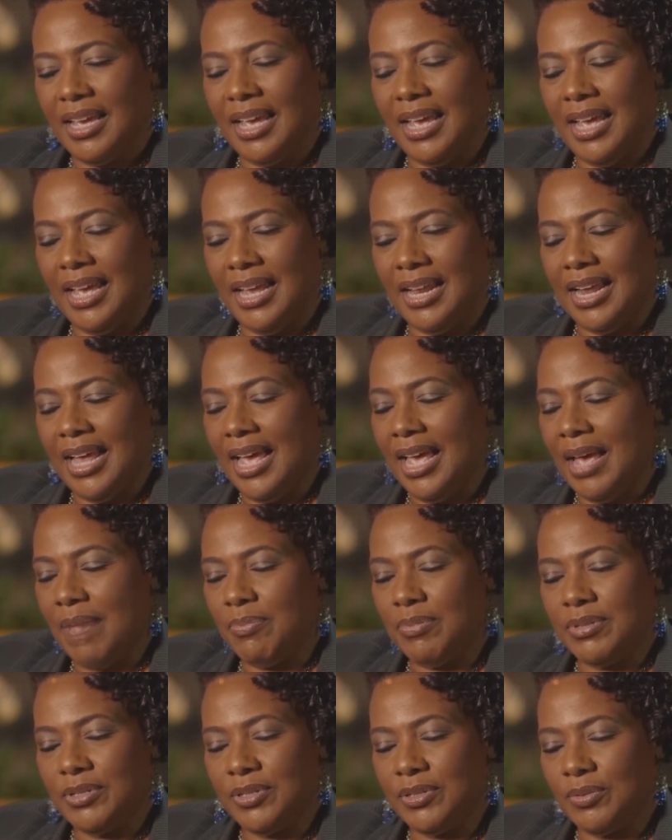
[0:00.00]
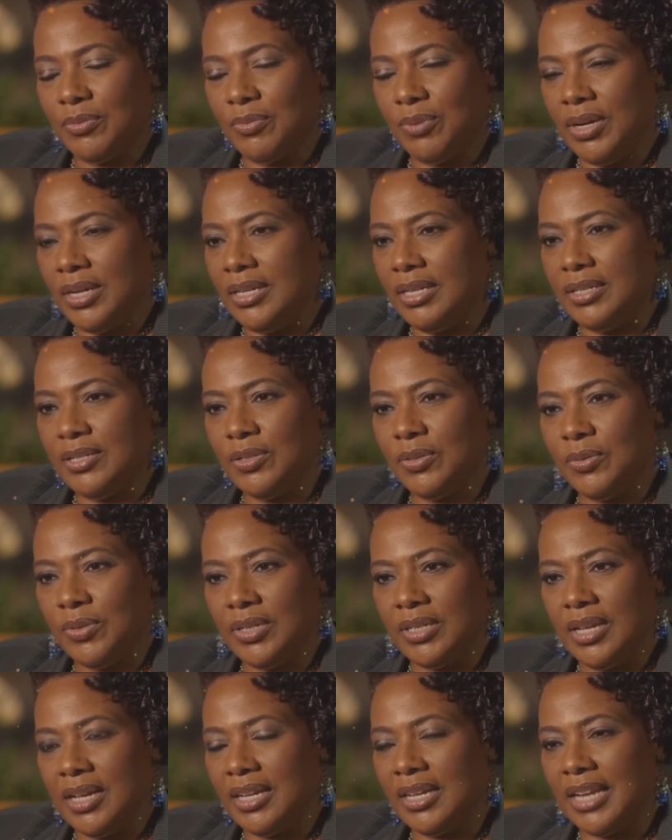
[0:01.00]
And I happened to run into a
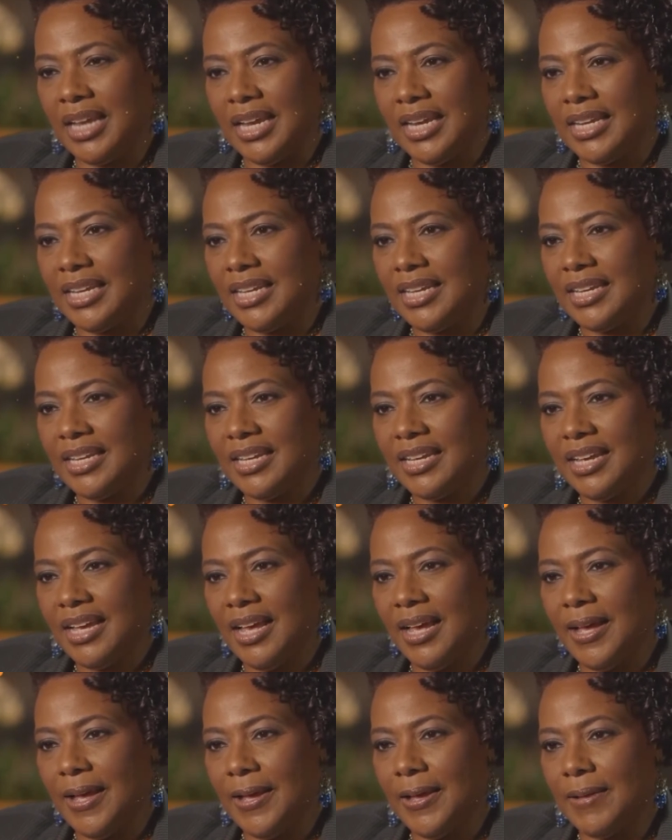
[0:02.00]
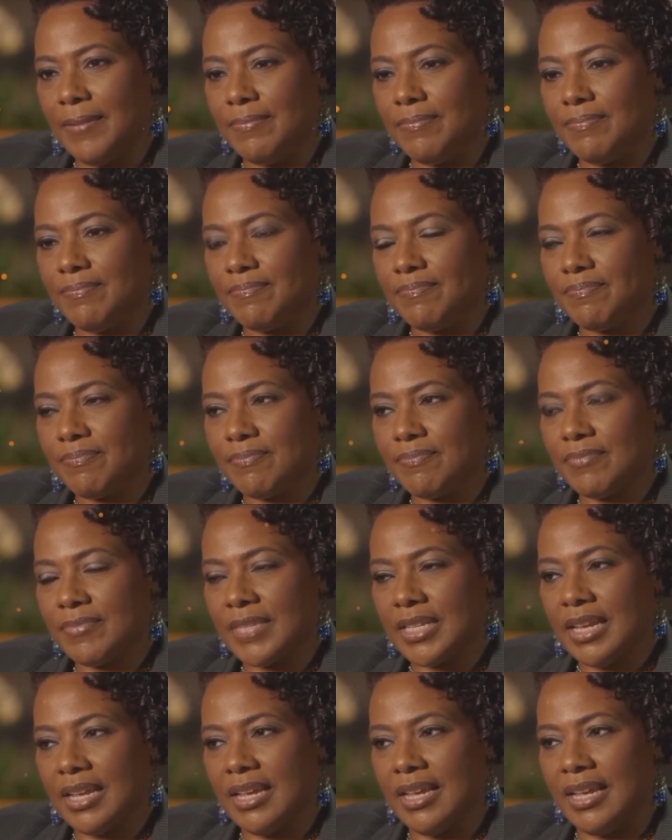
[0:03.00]
young lady um,
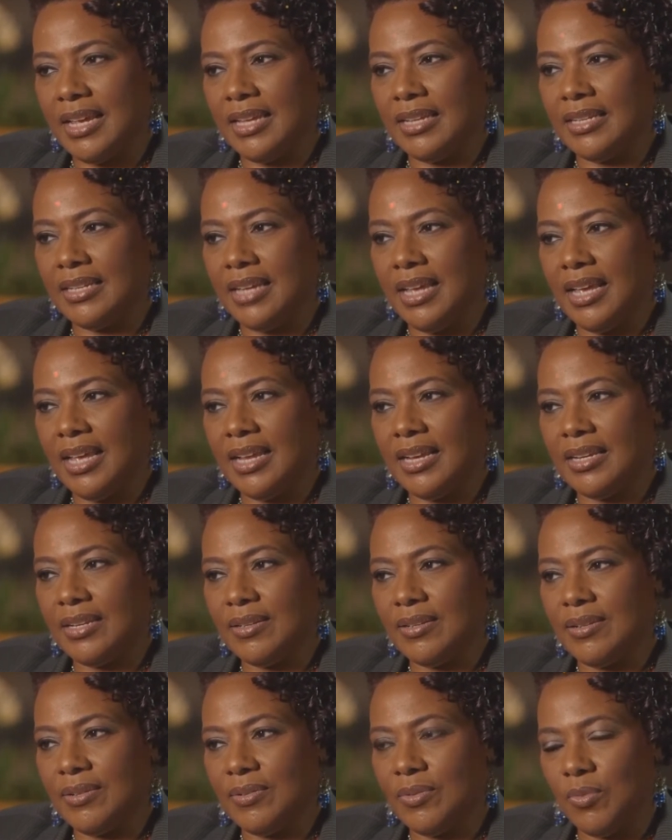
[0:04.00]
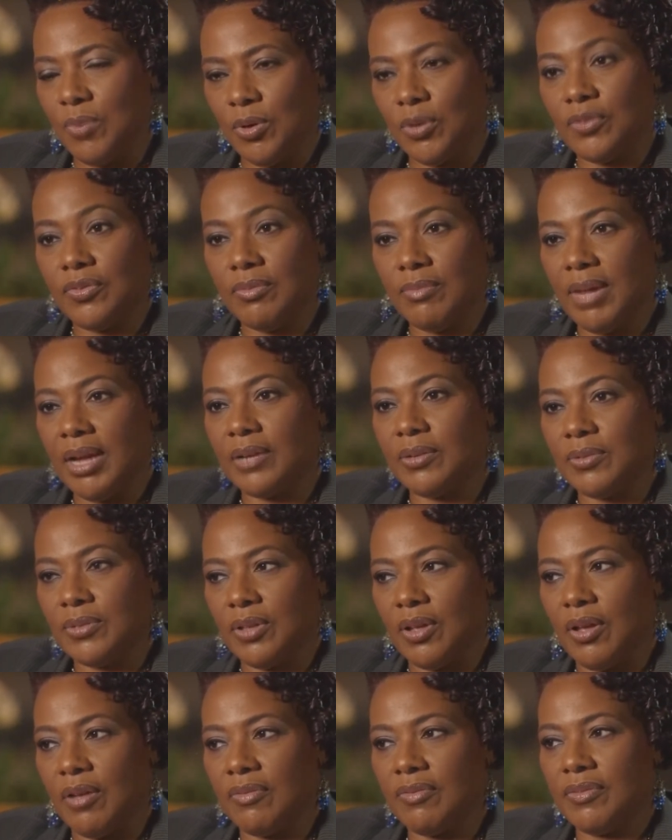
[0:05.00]
and, and who works for
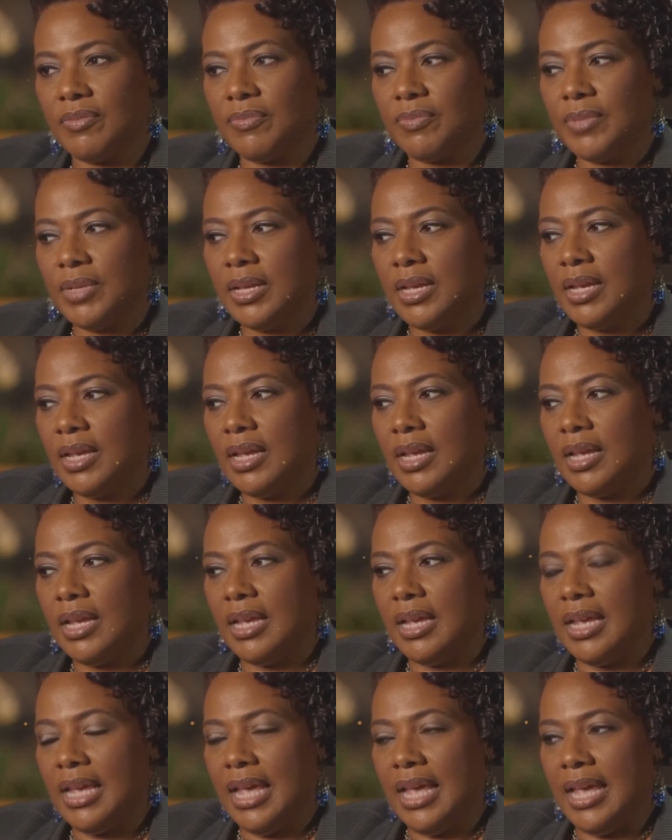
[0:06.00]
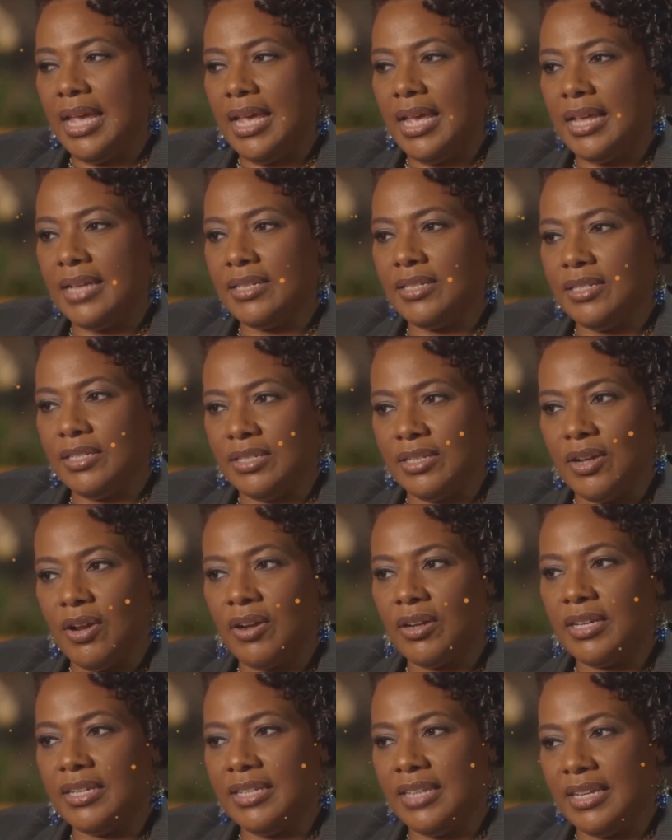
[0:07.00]
Microsoft. And she's an
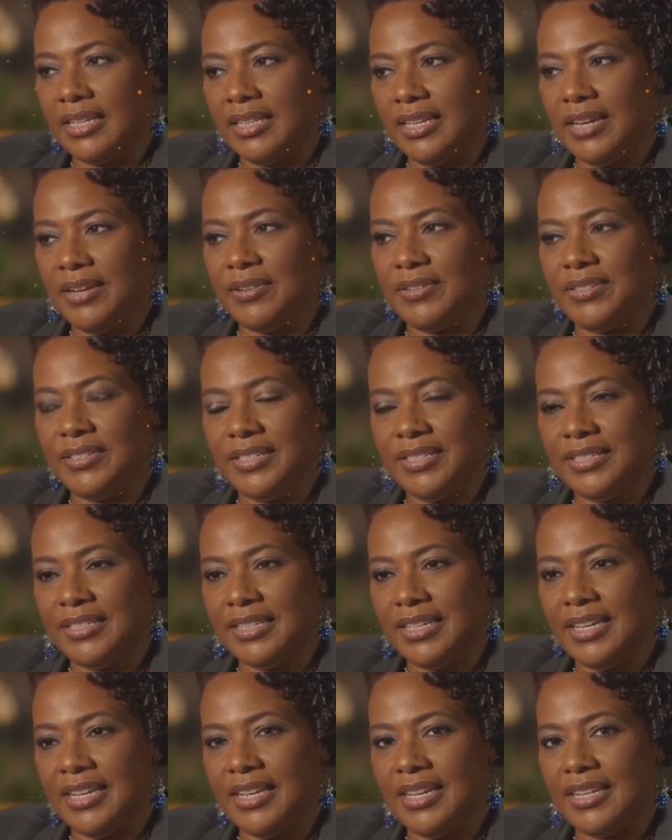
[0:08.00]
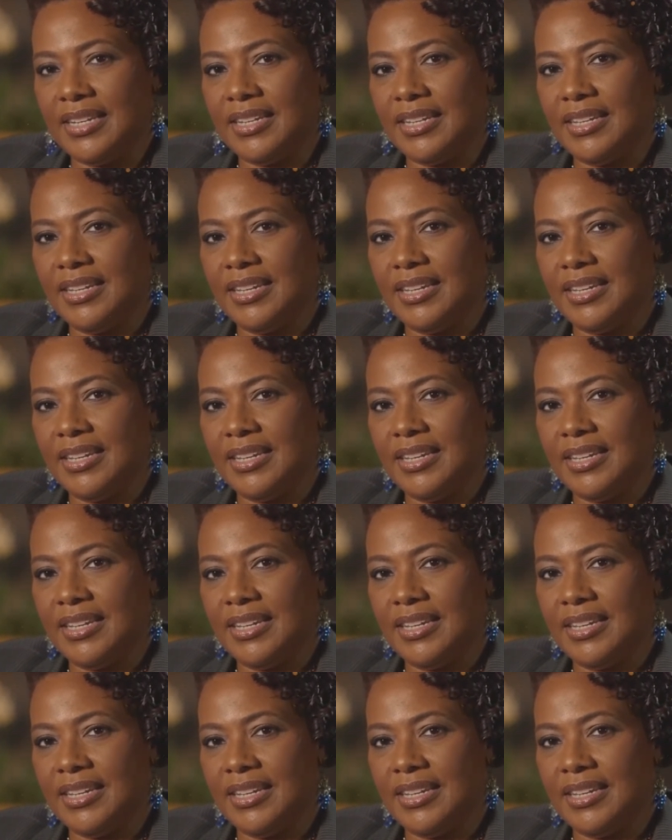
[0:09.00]
architect there, and she said,